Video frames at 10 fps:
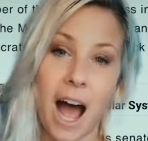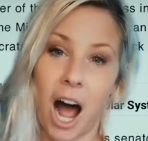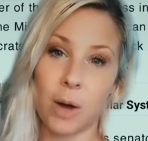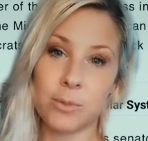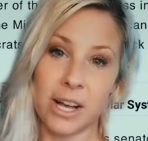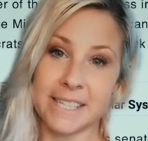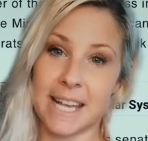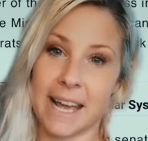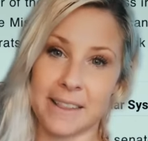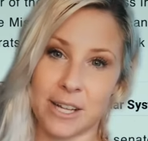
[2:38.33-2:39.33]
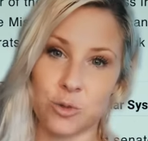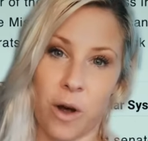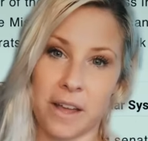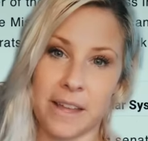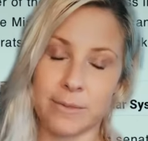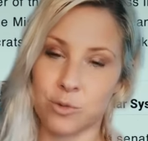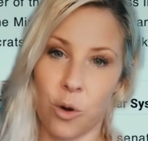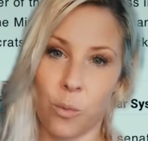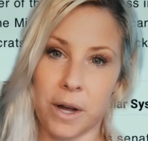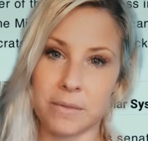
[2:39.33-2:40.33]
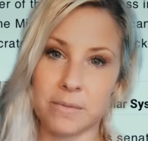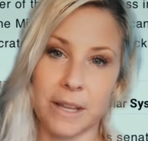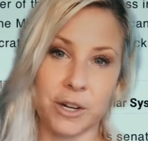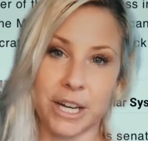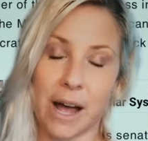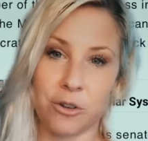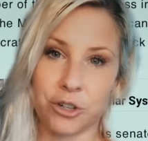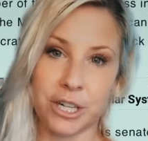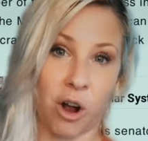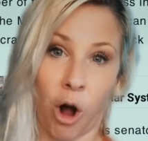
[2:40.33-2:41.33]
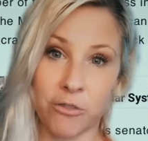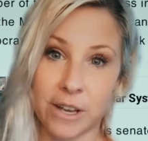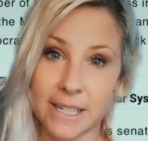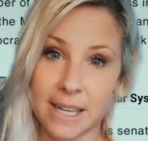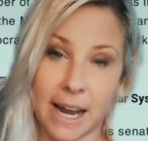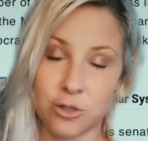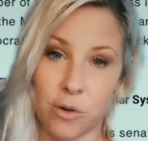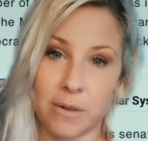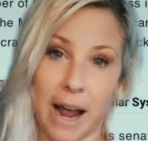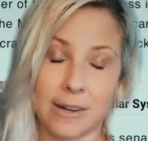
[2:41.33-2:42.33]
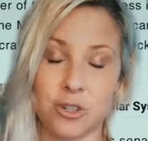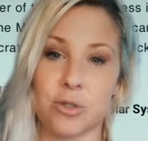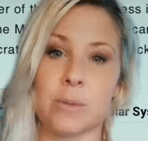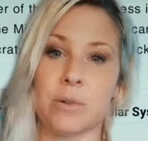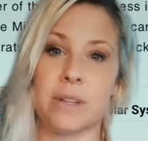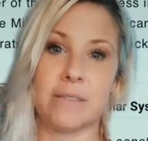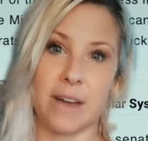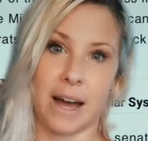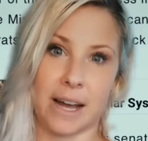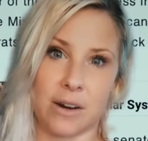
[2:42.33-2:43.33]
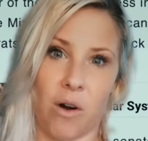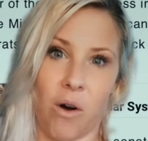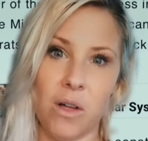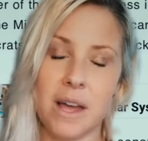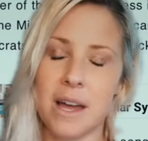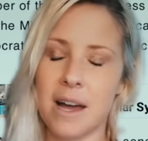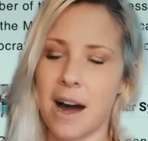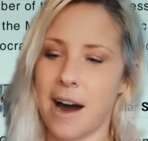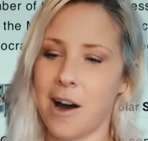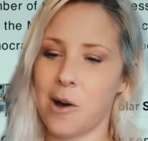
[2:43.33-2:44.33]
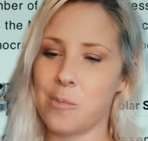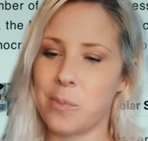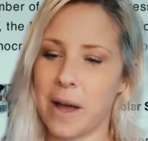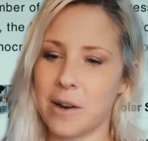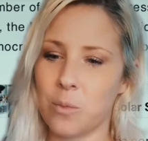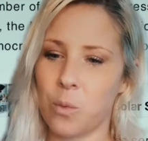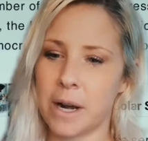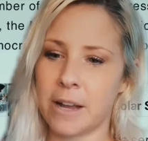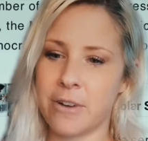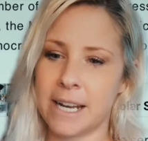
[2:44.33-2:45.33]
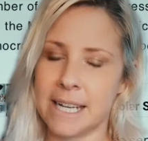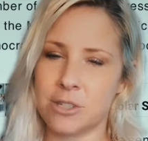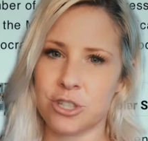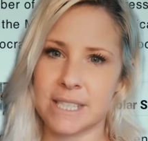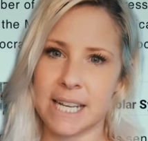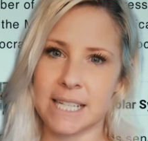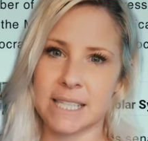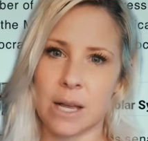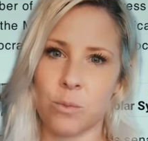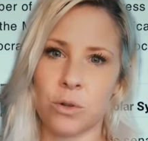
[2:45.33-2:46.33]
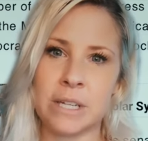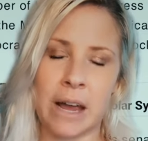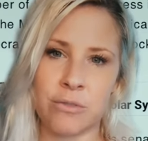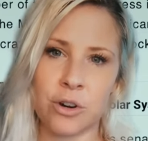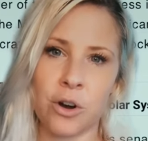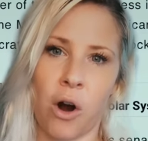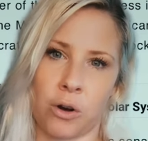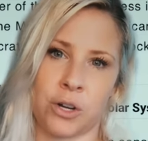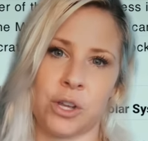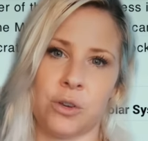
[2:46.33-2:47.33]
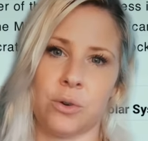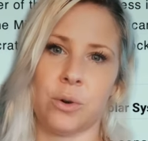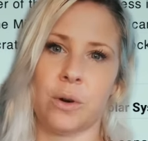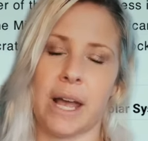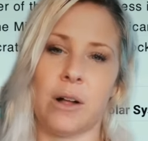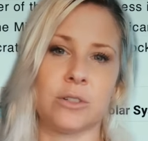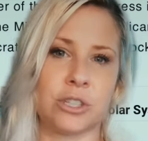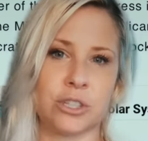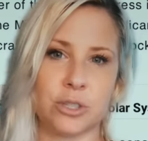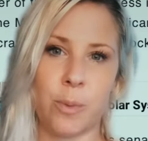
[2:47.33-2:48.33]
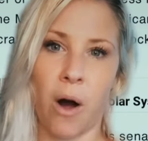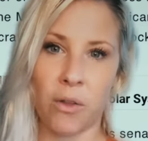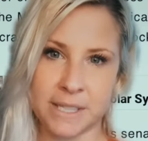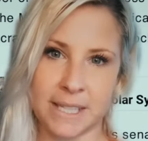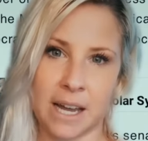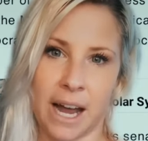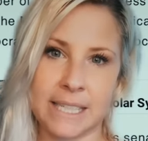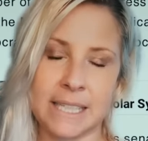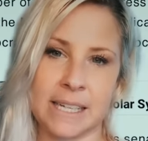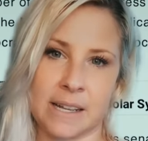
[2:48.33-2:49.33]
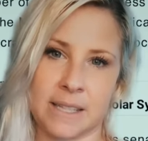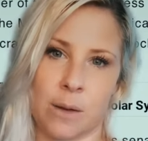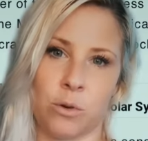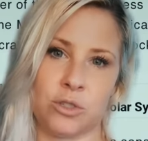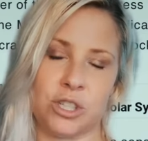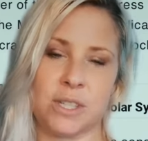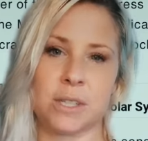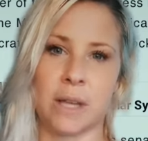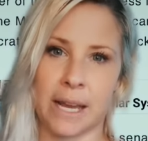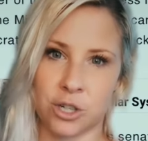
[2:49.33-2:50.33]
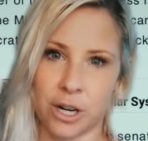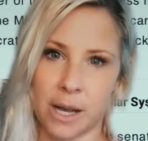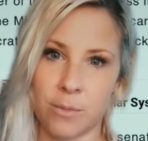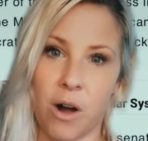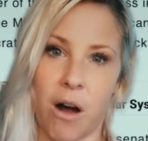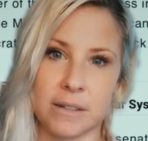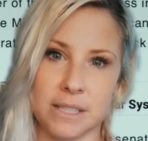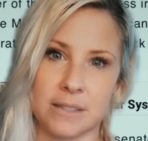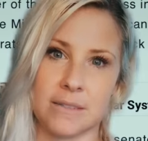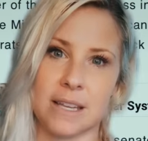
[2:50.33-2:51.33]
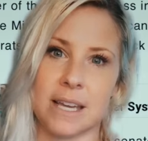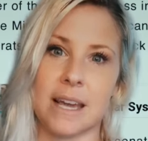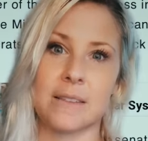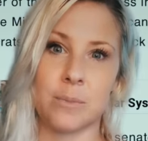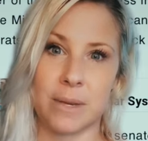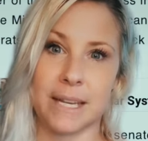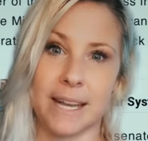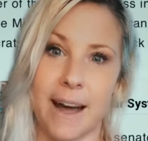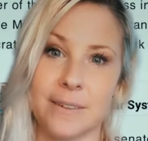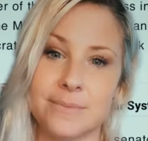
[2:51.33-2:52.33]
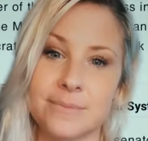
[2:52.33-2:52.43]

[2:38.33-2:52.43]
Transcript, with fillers: I'm not saying that's why they don't want Larry Elder in office, and I don't actually believe that at all. Uh, but what I find interesting is they will never argue Elder's policy ideas, they will just slander him constantly in the media.